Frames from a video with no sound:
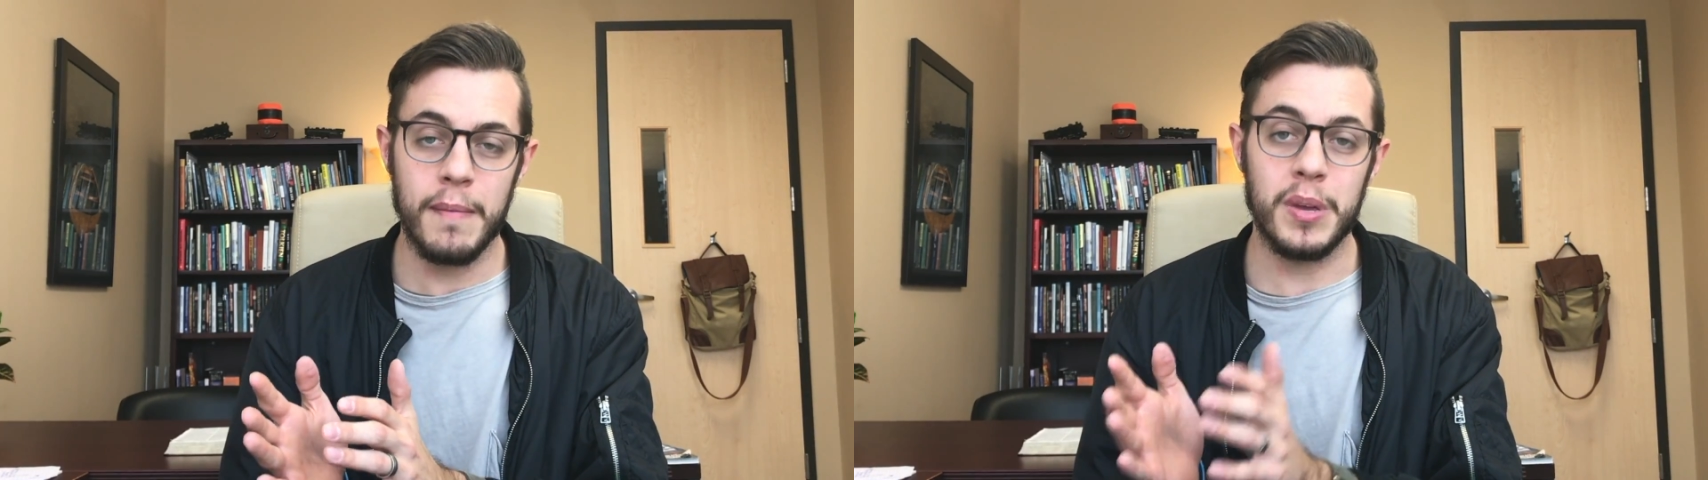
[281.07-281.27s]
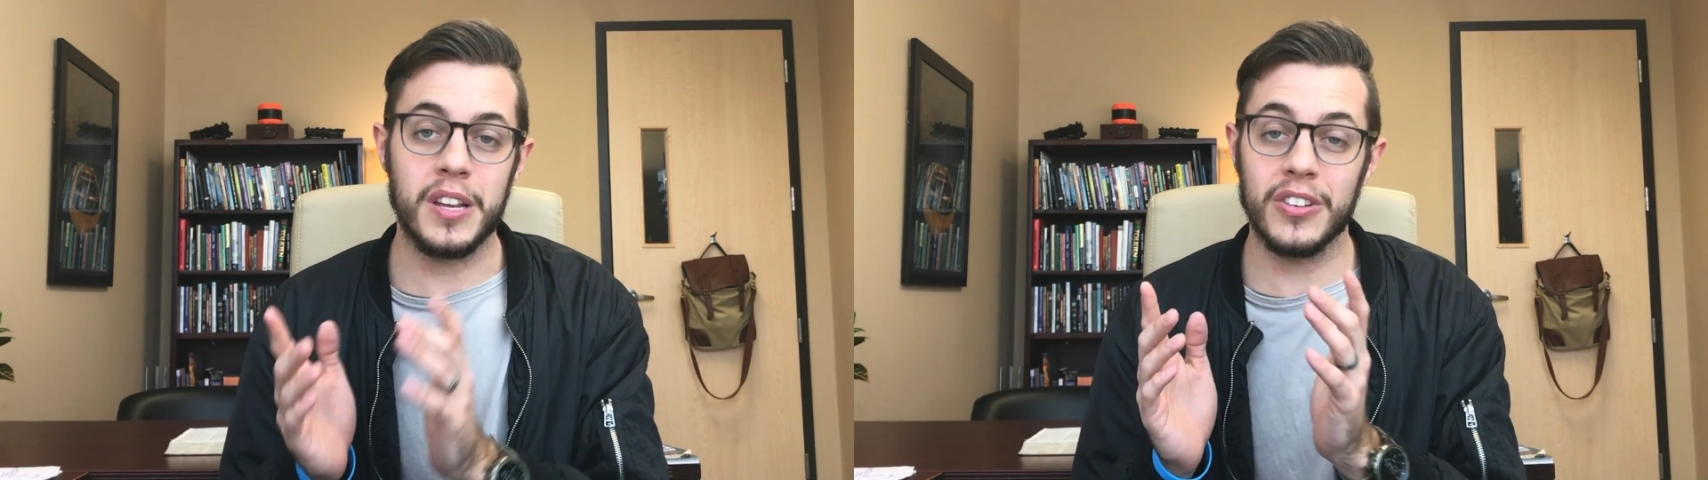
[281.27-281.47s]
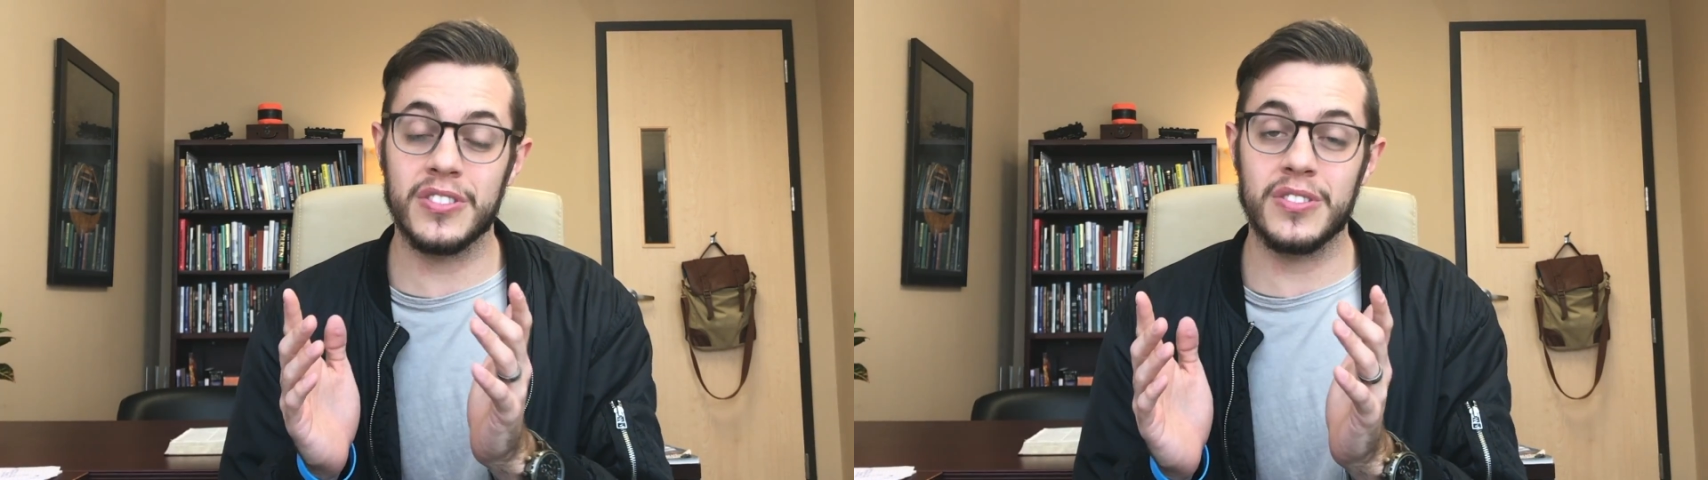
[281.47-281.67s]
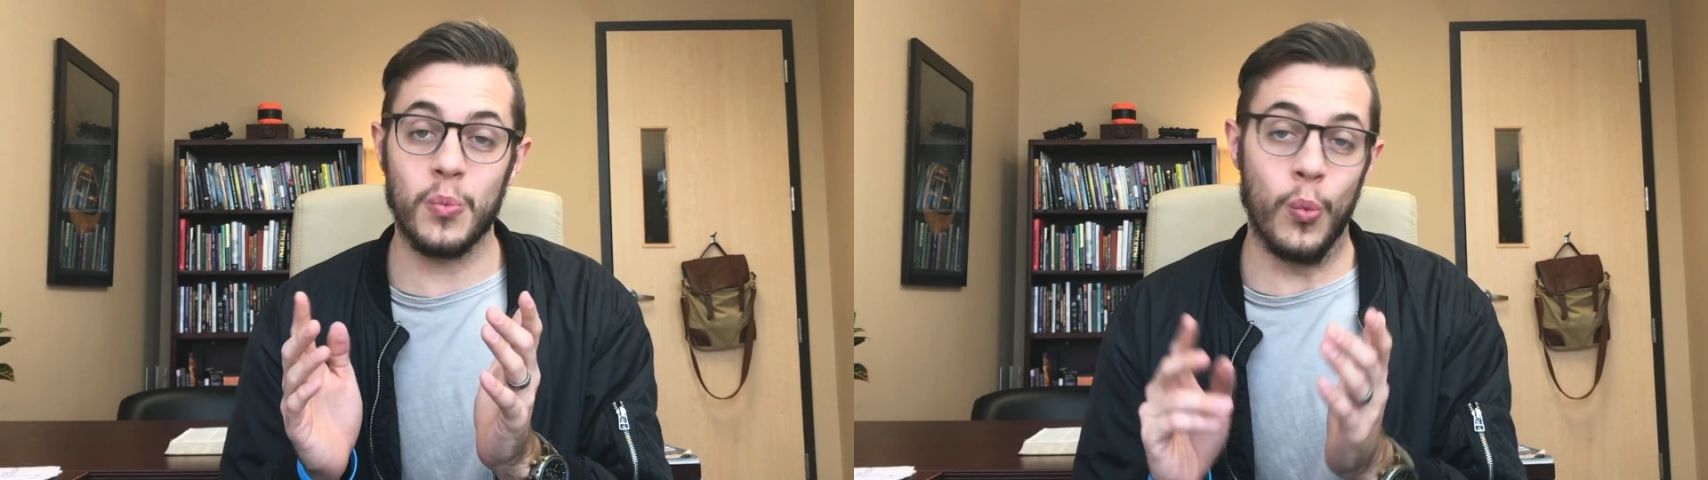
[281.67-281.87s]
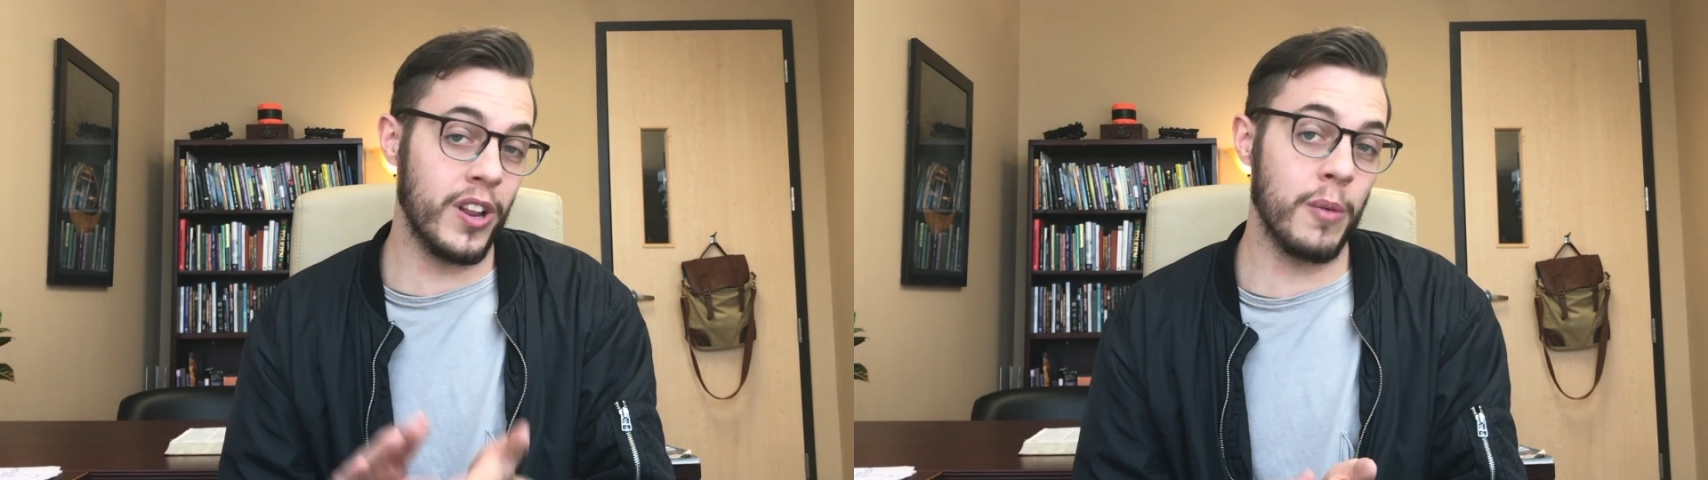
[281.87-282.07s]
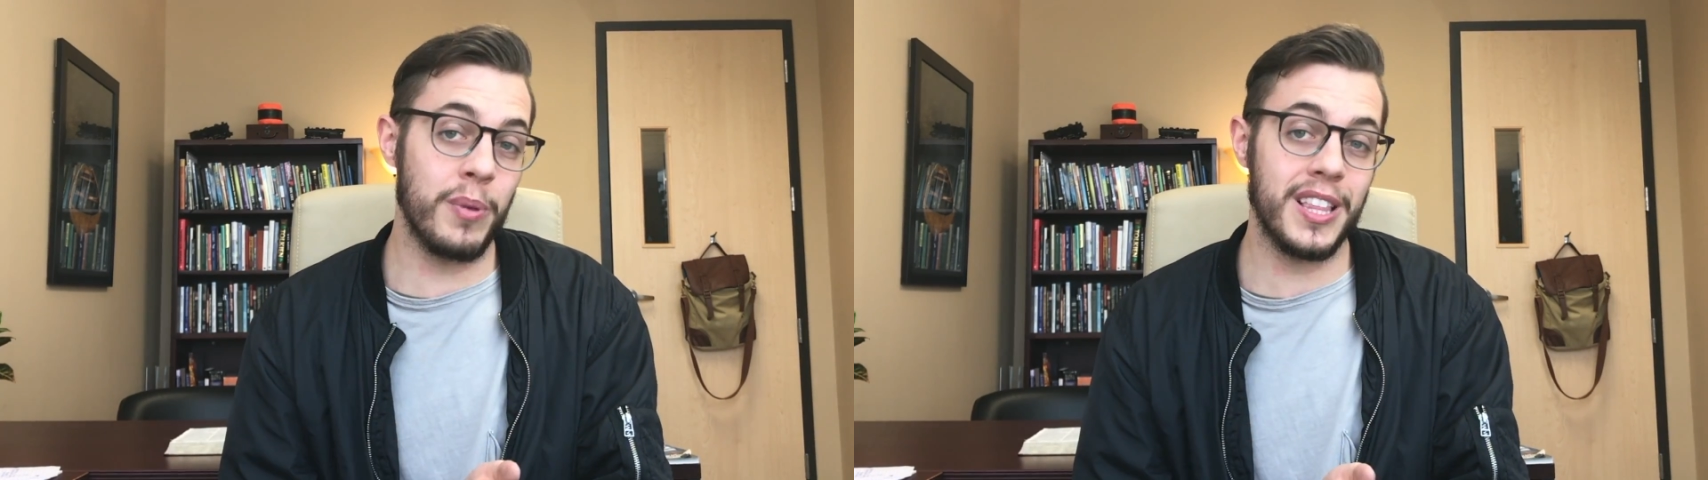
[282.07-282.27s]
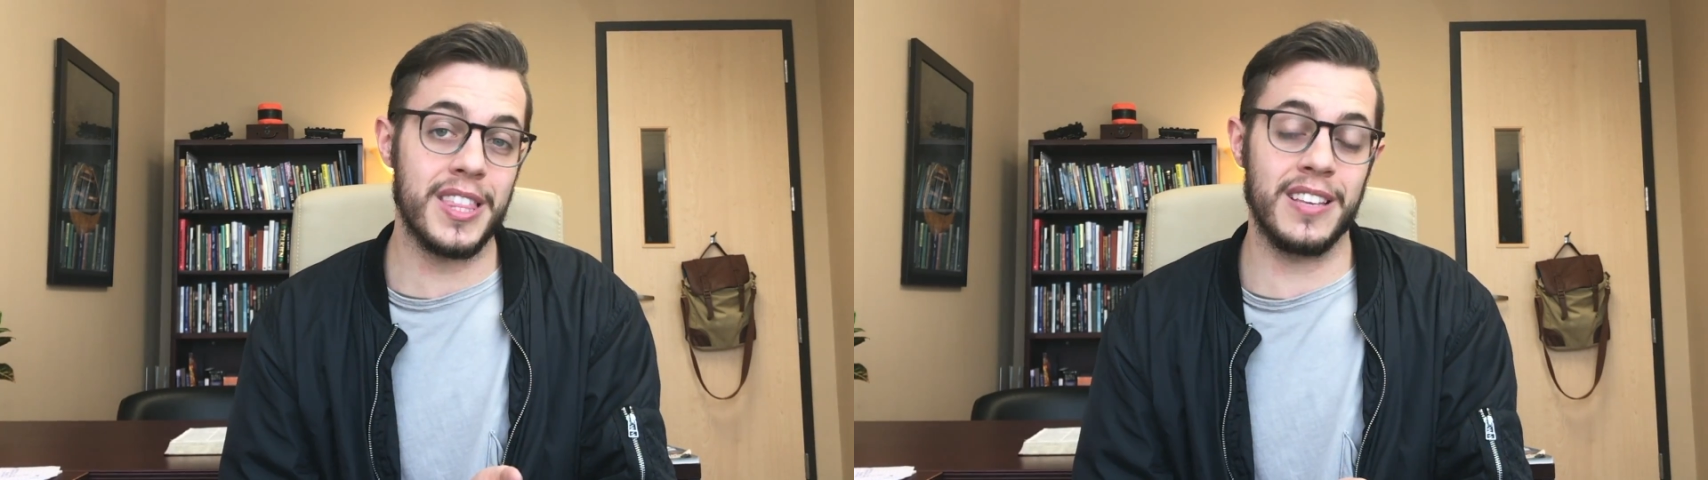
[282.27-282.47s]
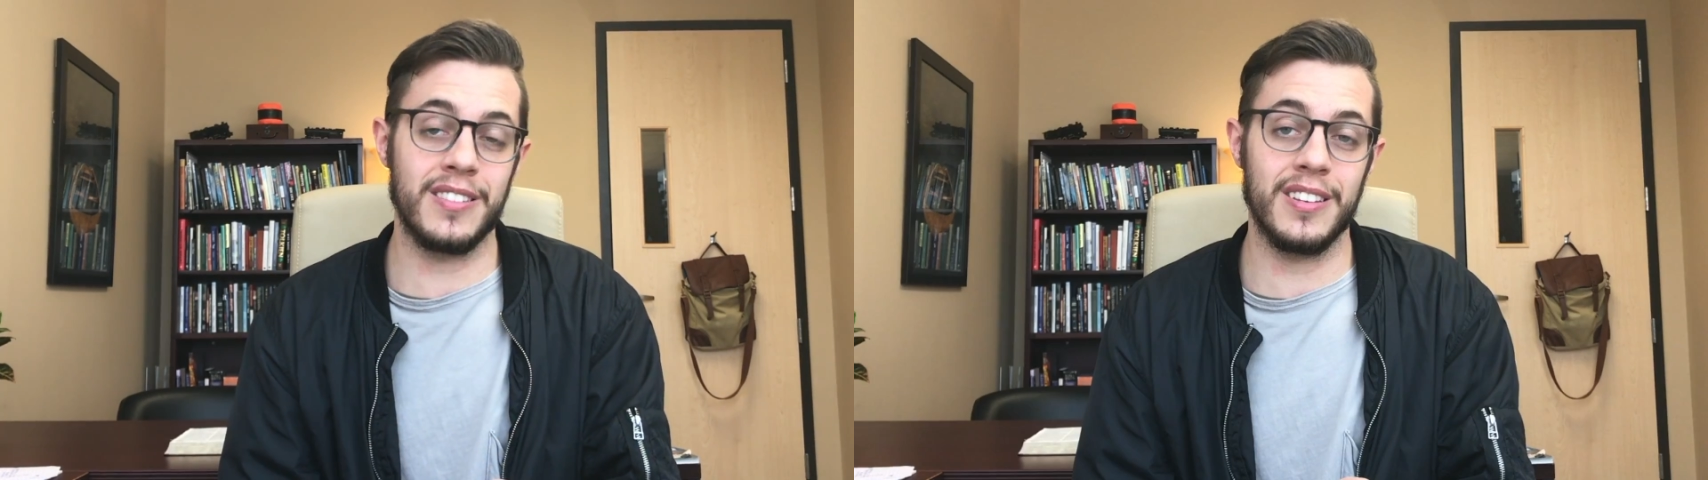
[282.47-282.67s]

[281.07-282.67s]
Because one of the big things